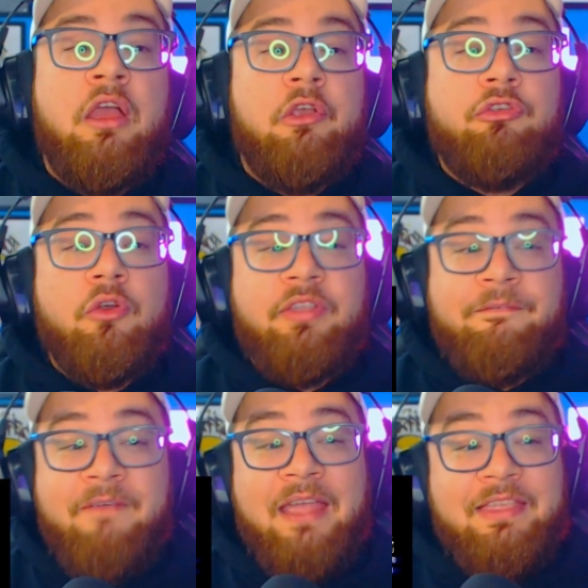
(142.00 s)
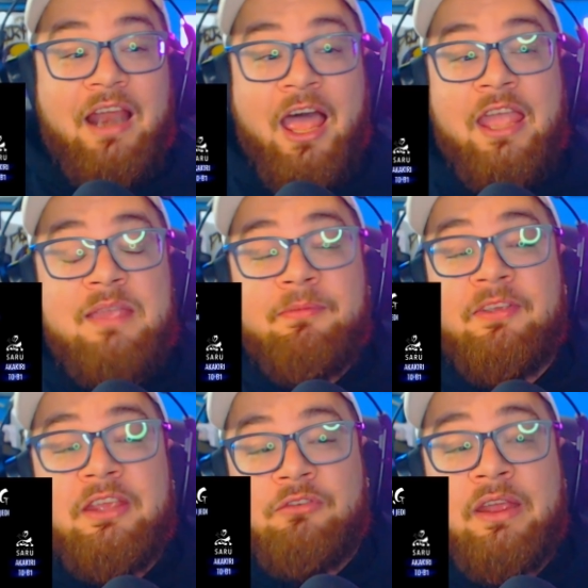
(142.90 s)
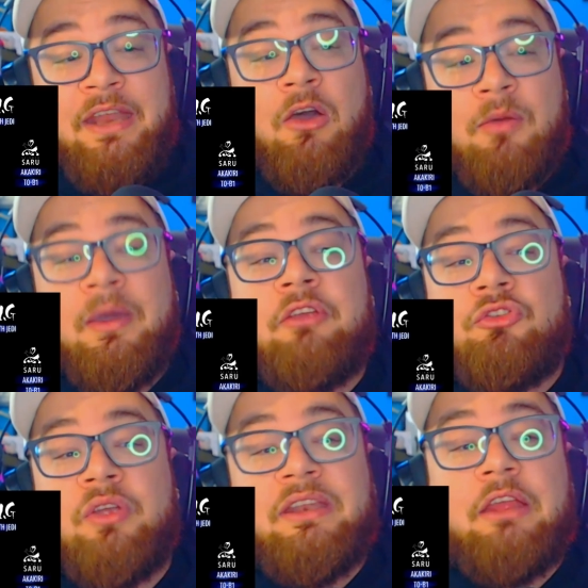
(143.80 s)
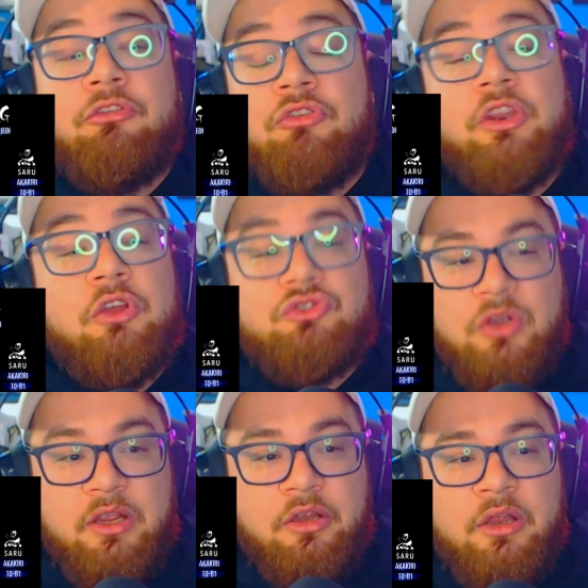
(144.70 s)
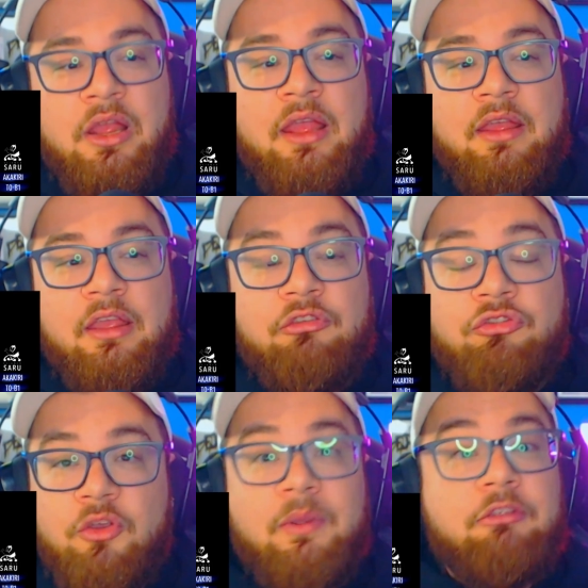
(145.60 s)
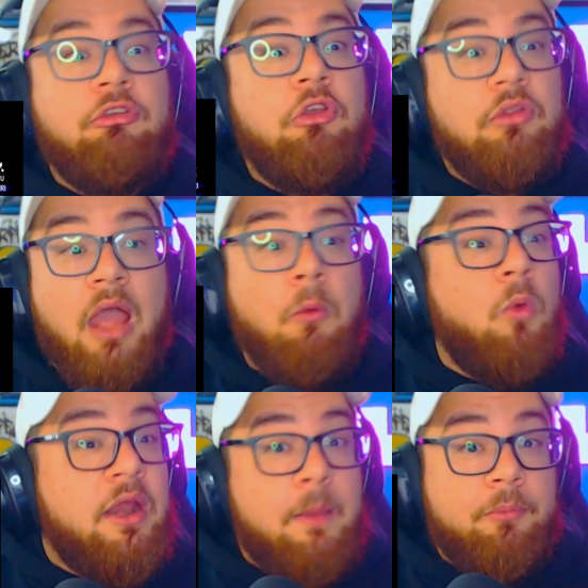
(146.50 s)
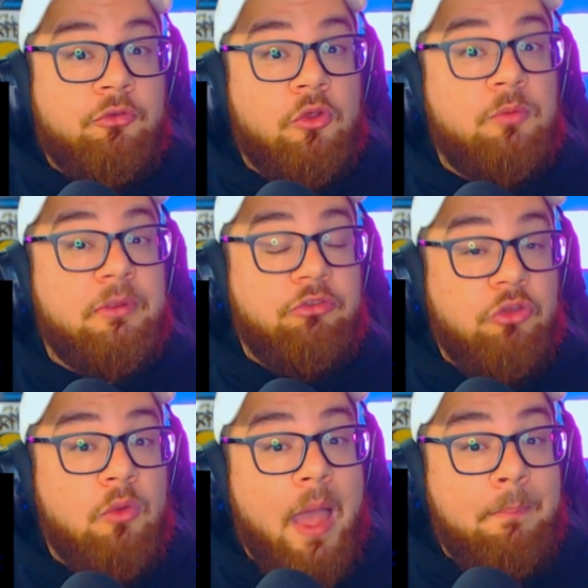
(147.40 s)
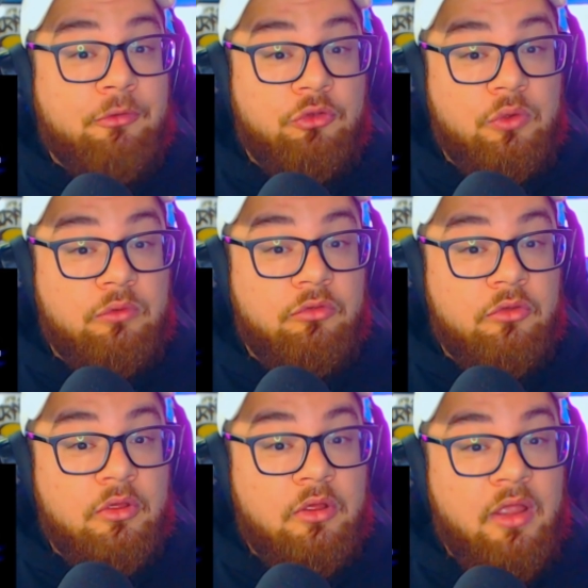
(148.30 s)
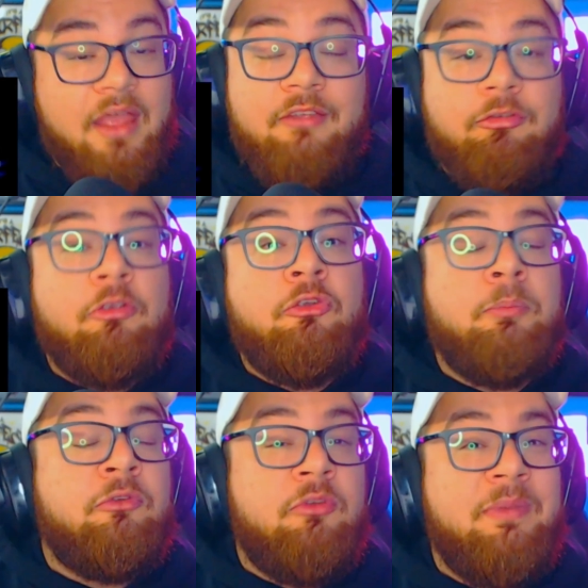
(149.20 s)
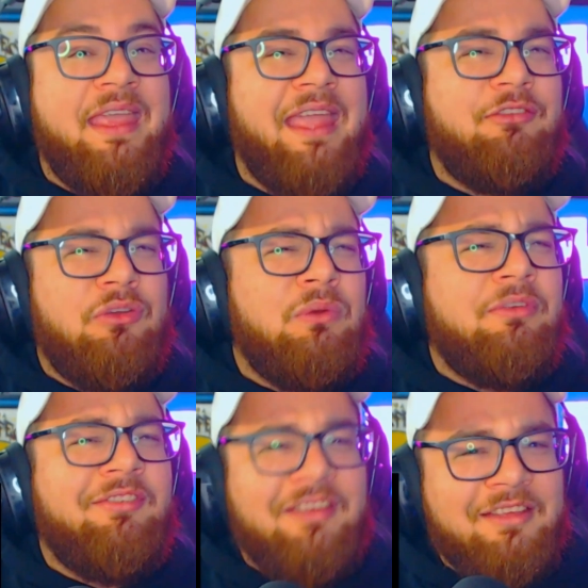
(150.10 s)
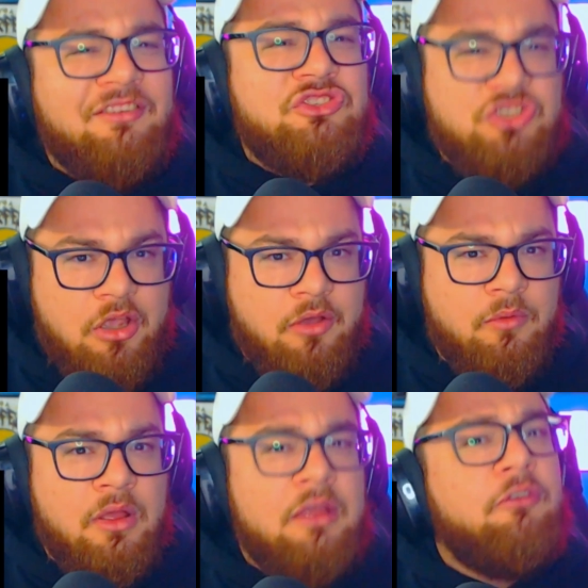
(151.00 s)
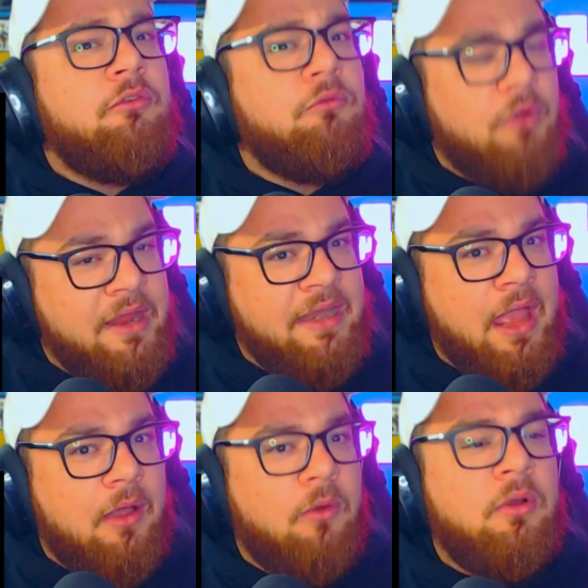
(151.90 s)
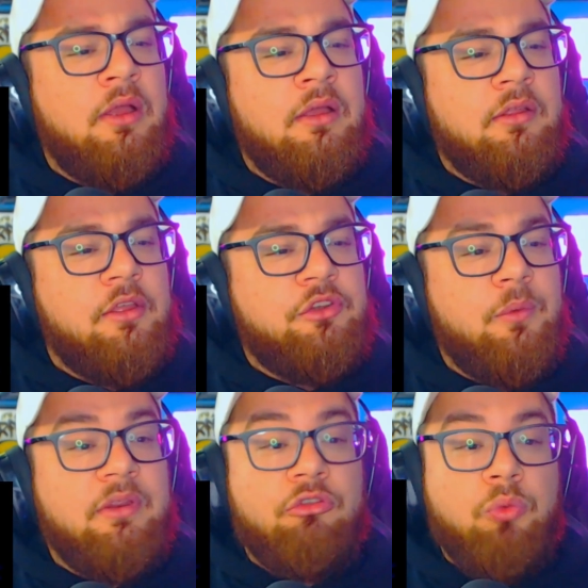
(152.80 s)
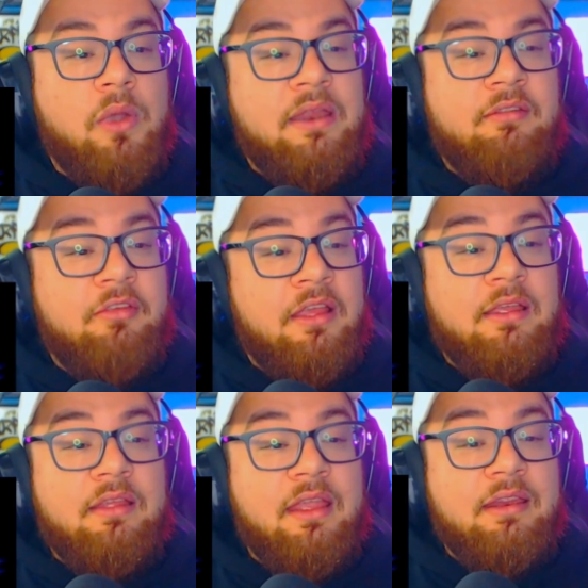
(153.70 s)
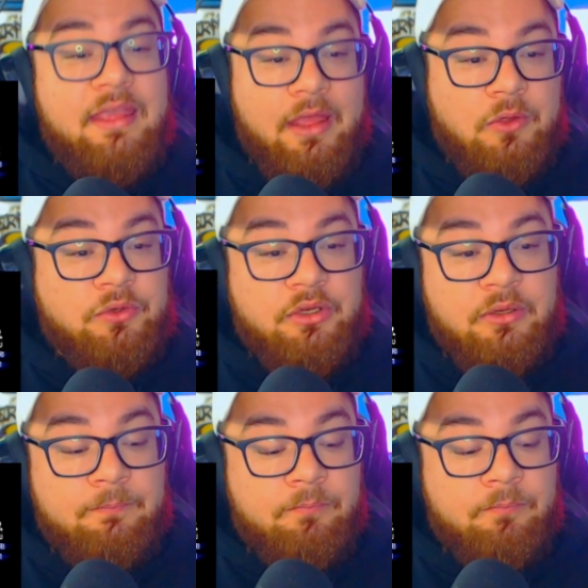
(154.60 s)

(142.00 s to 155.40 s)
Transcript: So the fact that I am seeing right now on my screen that Studio Trigger is doing not one episode, but two episodes, and this is supposed to be a two-season show right now. They're doing the Twins and the Elder.